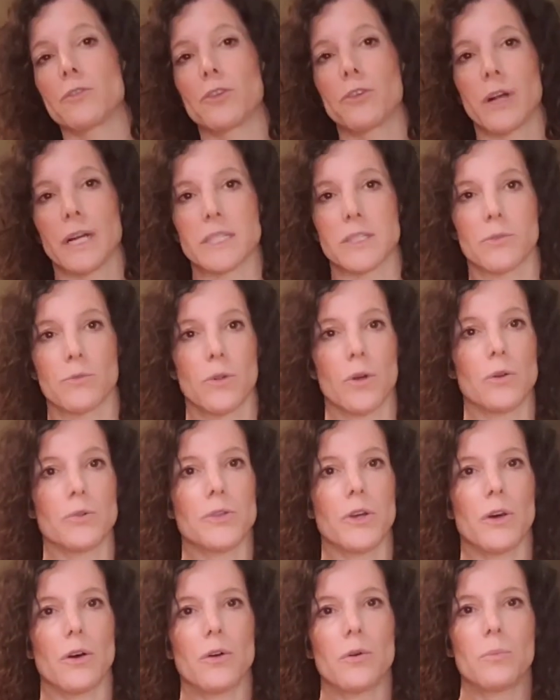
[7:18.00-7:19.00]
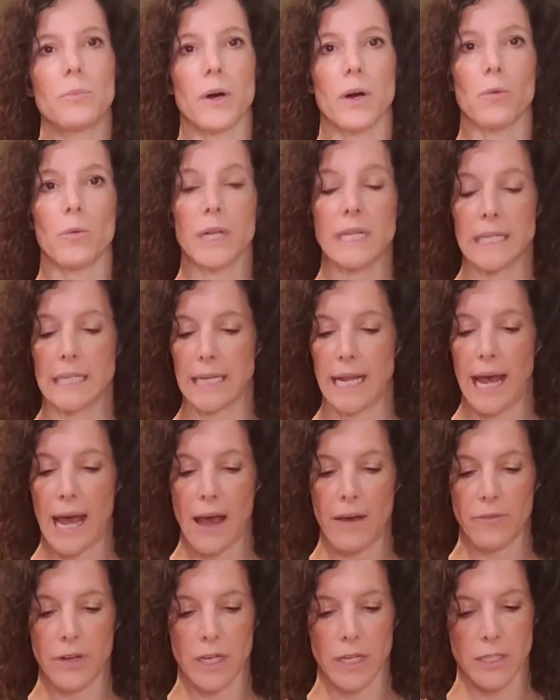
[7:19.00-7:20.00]
for crescent roll dough, but we didn't
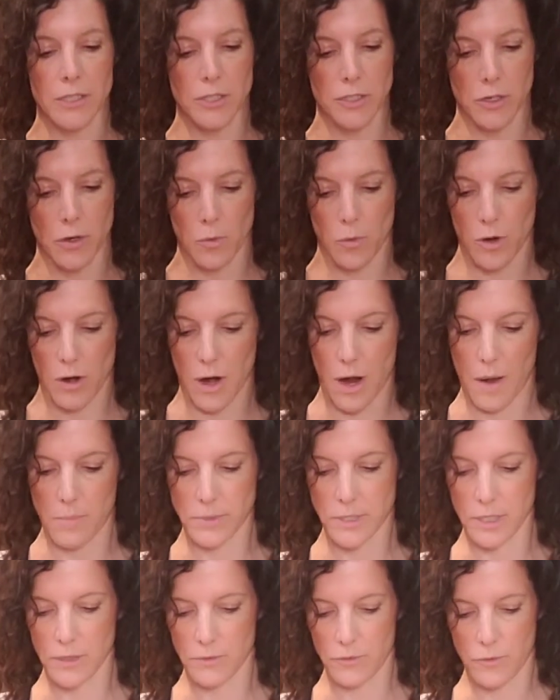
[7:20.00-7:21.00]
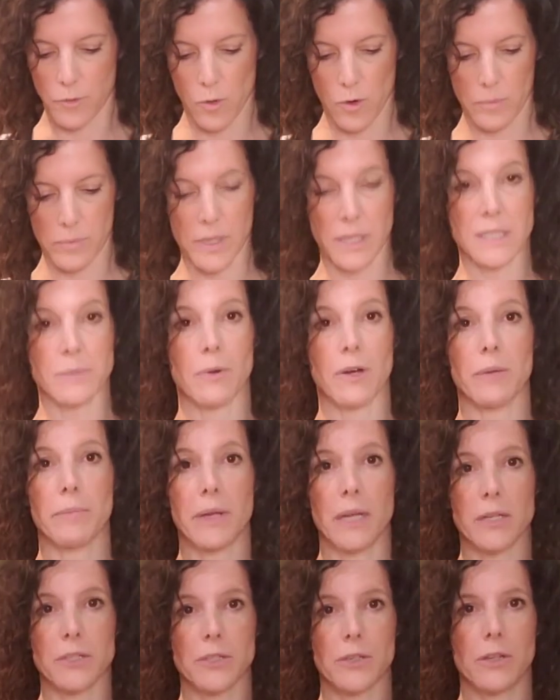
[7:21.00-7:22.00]
have any, so we're opting for Pillsbury
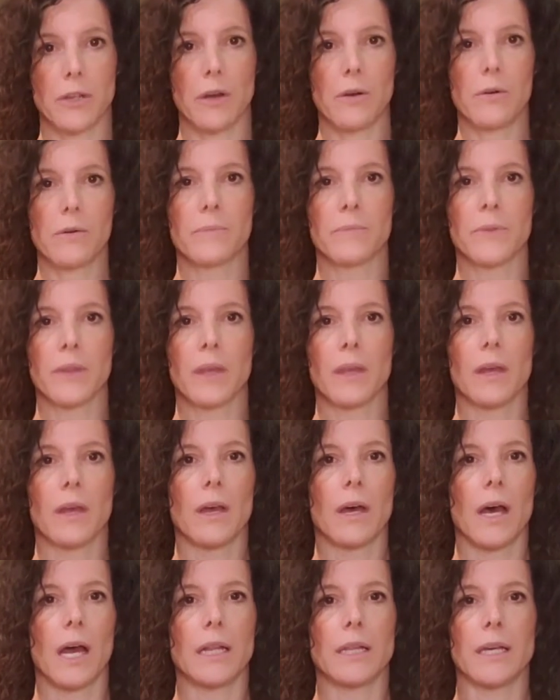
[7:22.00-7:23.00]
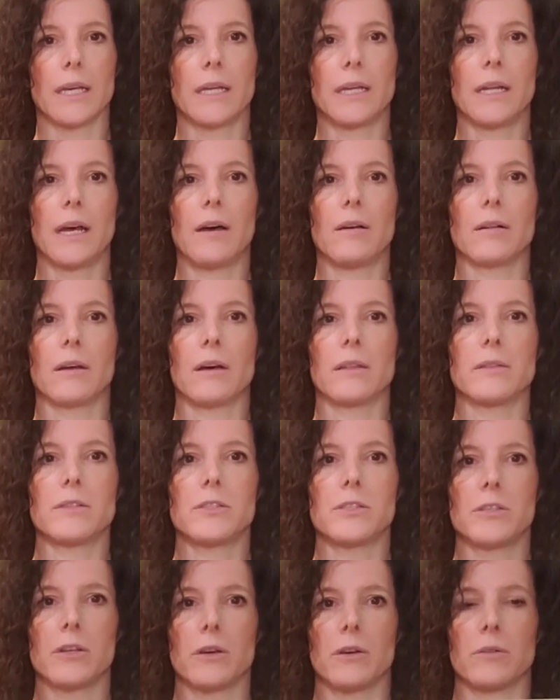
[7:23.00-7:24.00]
pizza dough. I laid it out on the
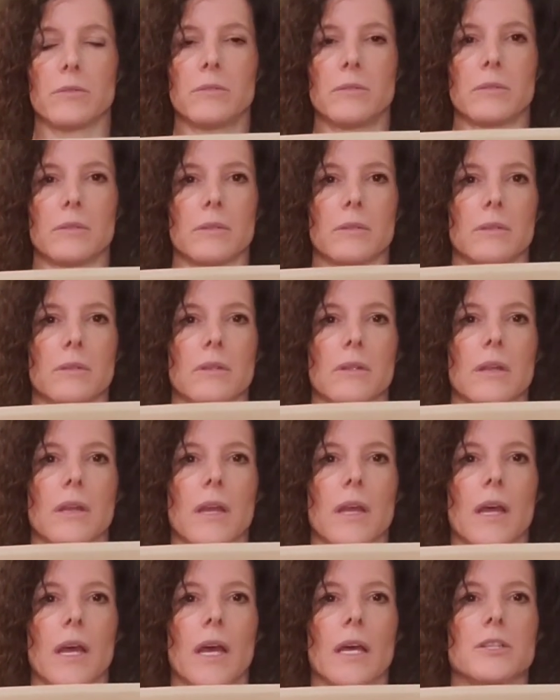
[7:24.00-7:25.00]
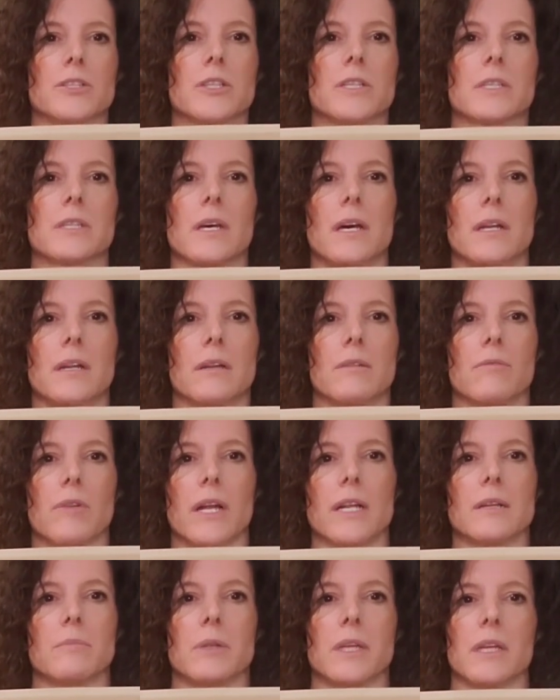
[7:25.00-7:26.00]
stone and just kind of
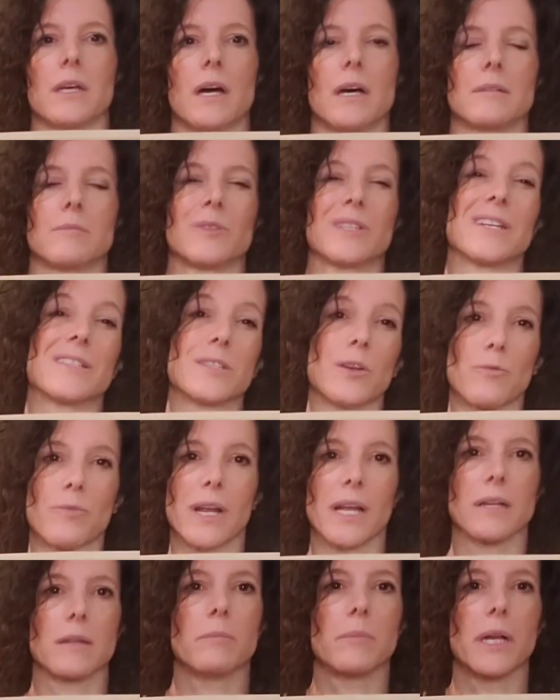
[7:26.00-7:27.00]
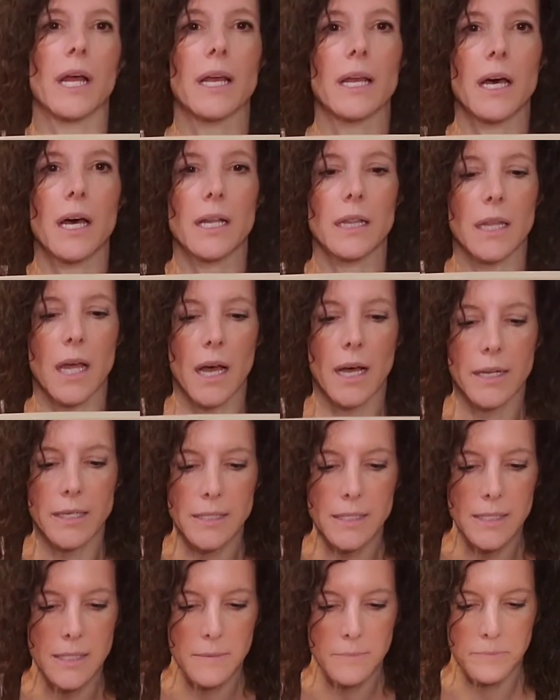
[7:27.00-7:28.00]
randomly cut, well, not so random, but I cut
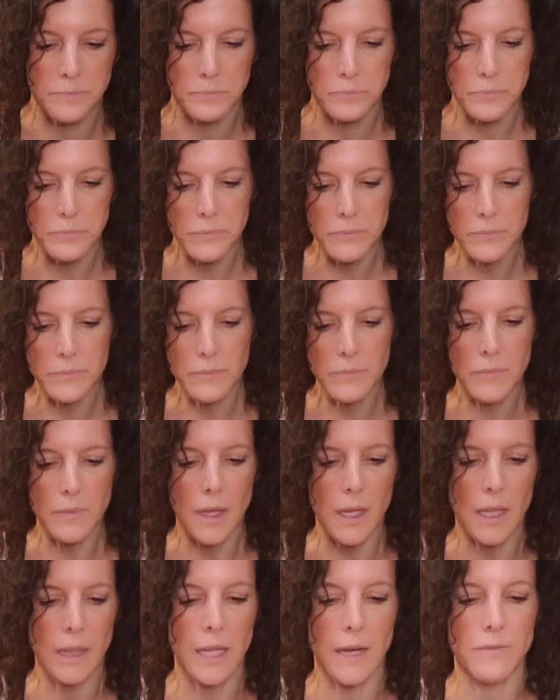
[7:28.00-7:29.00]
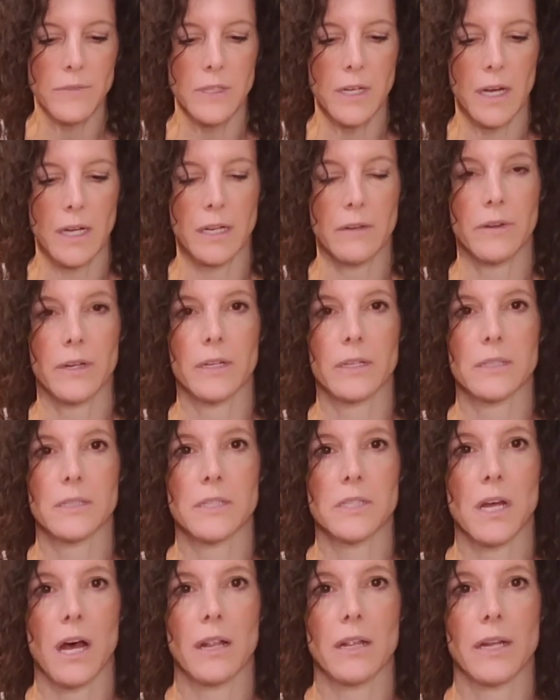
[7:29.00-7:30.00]
lines, left kind of a
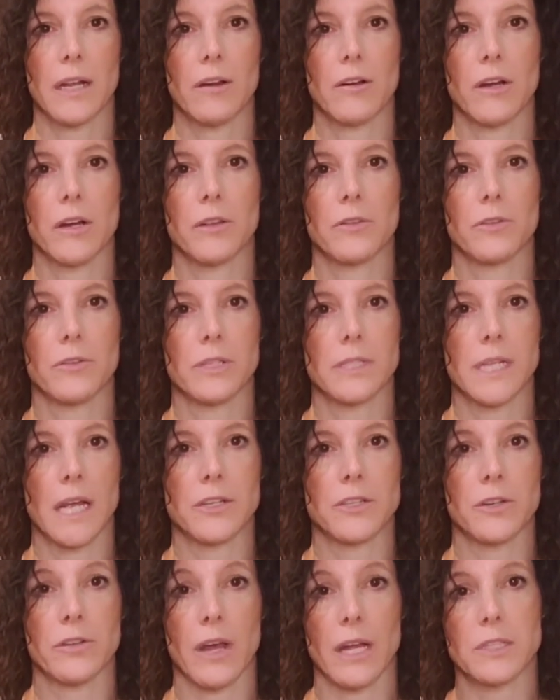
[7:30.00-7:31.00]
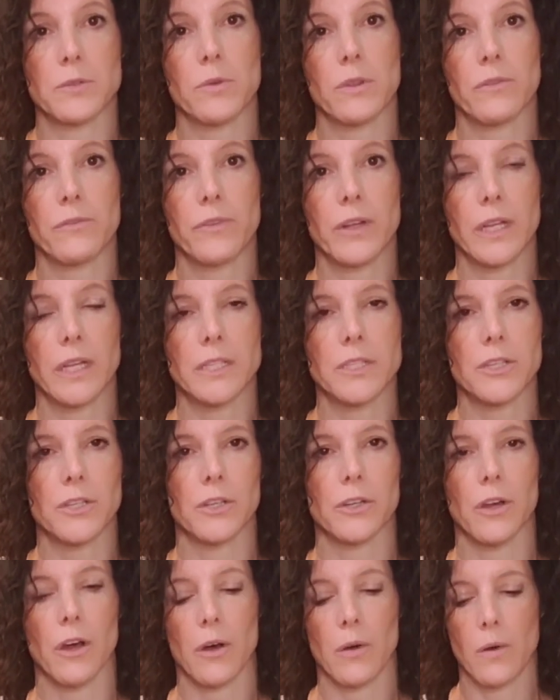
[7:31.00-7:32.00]
solid area through the center. That's where the filling is
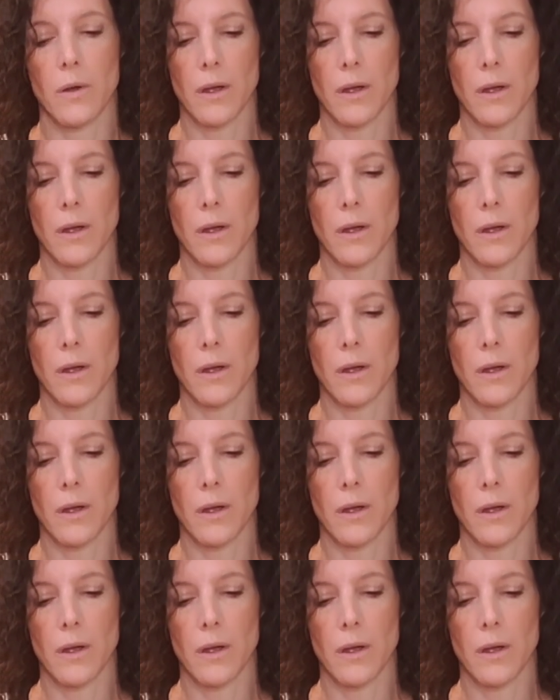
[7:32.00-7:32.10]
going to go.